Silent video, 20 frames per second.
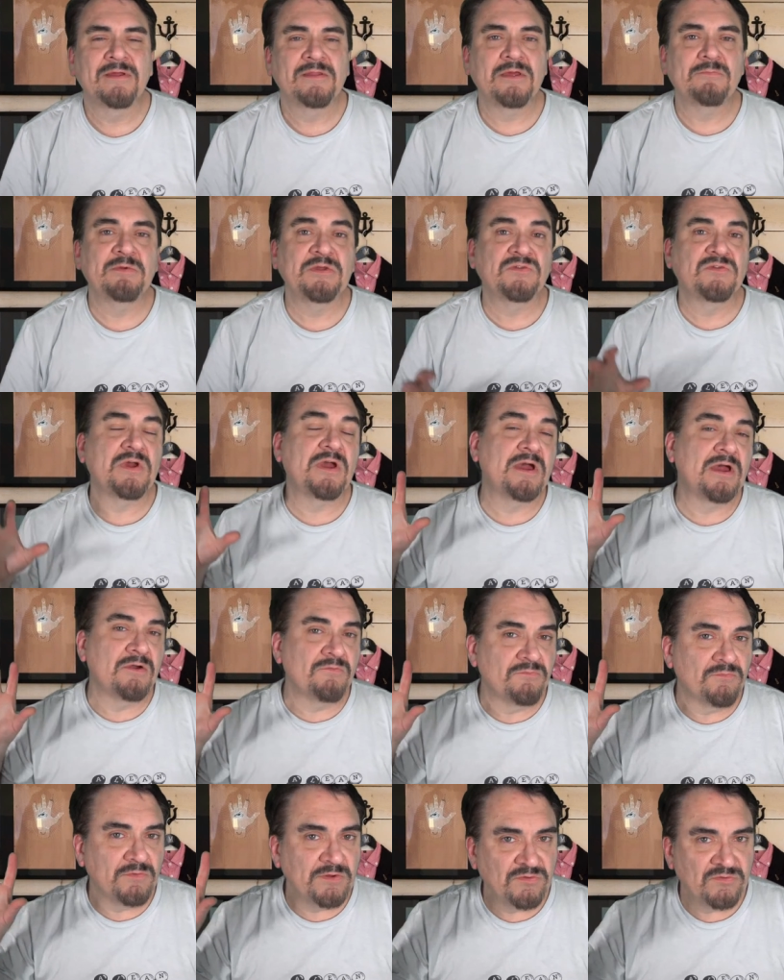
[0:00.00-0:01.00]
that means
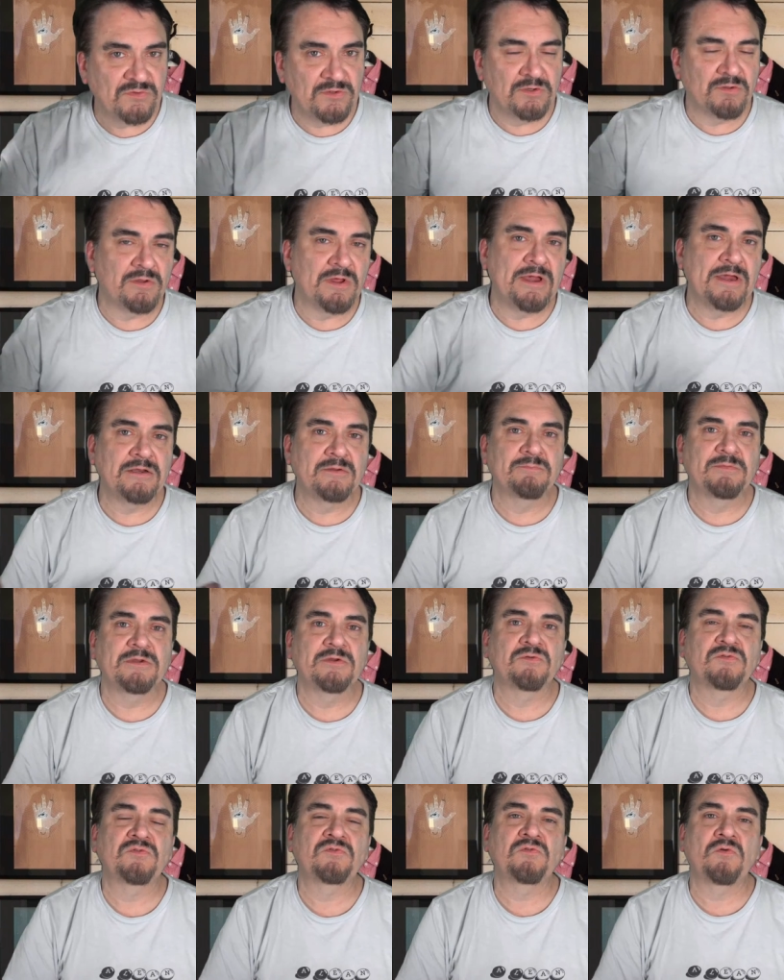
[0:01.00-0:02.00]
every single item in
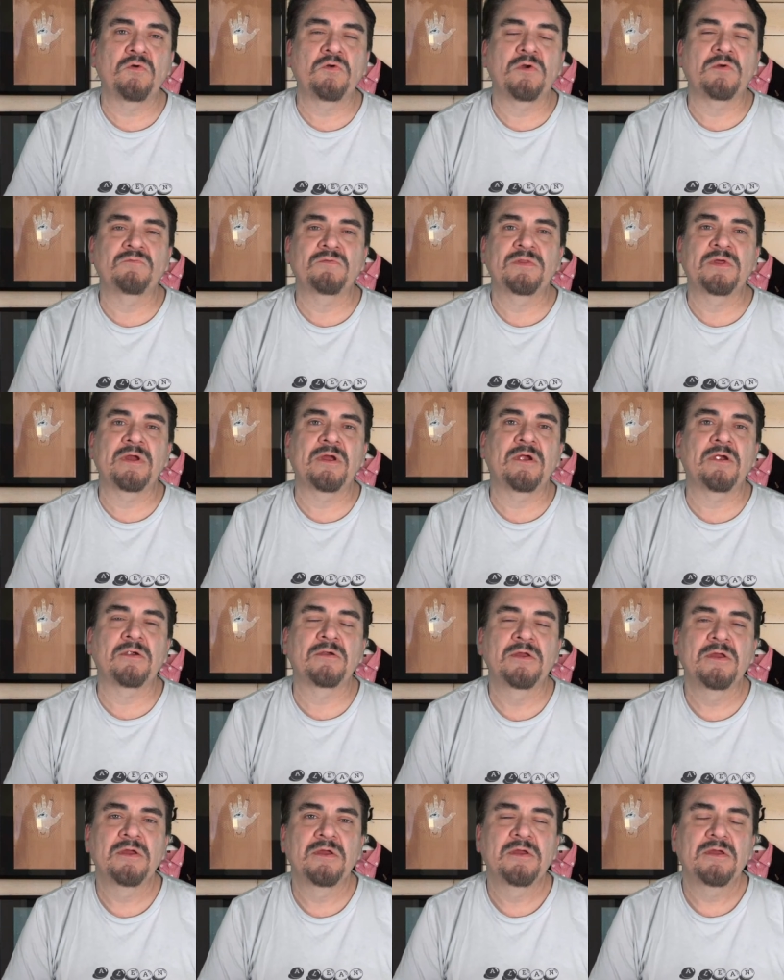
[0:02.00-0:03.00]
your store over
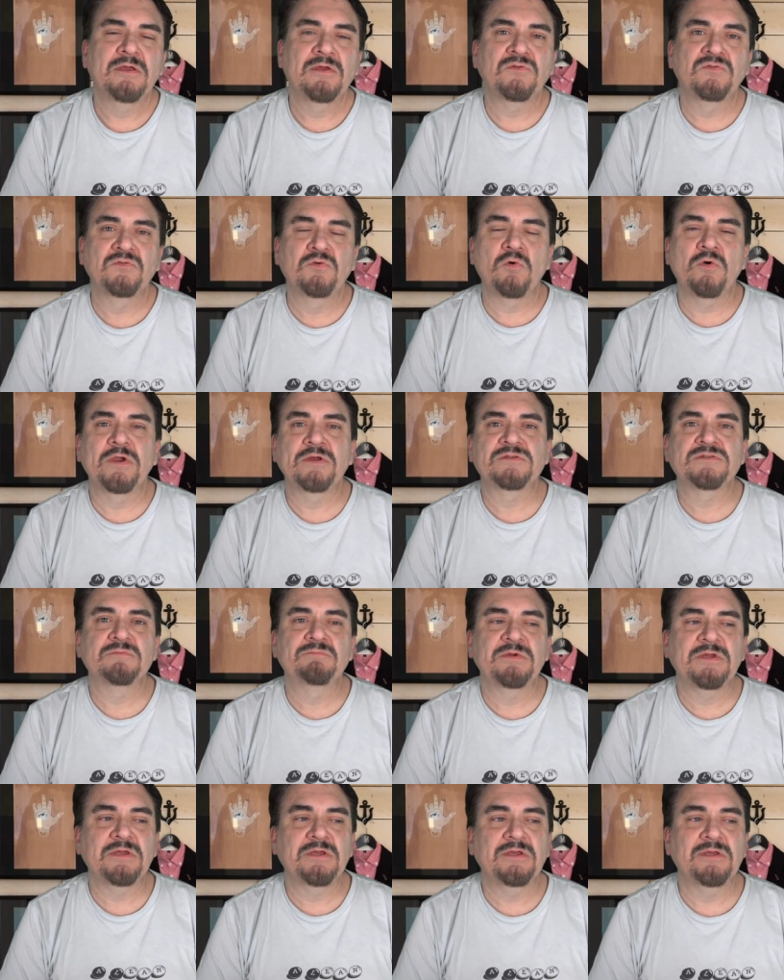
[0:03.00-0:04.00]
there is going to
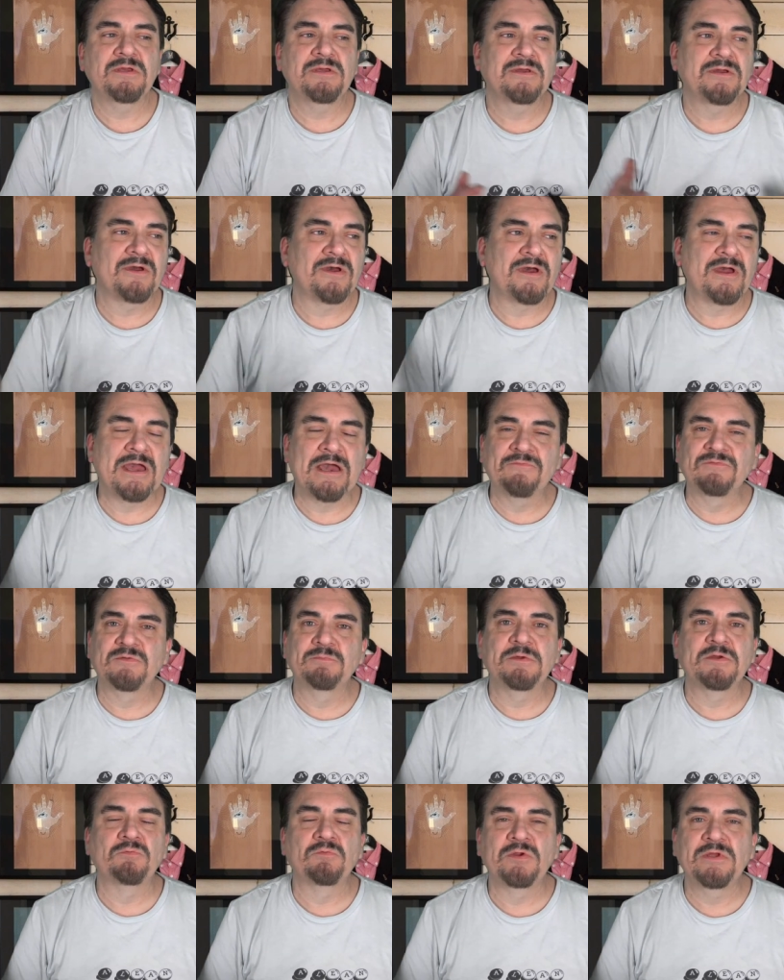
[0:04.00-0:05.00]
be have
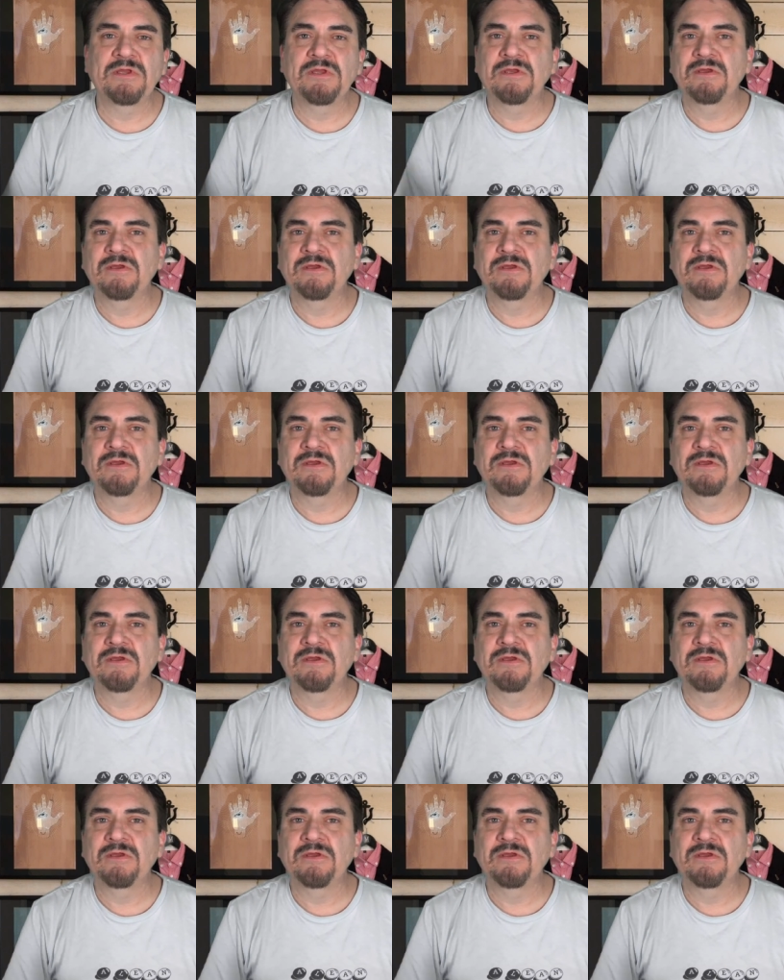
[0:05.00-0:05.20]
to be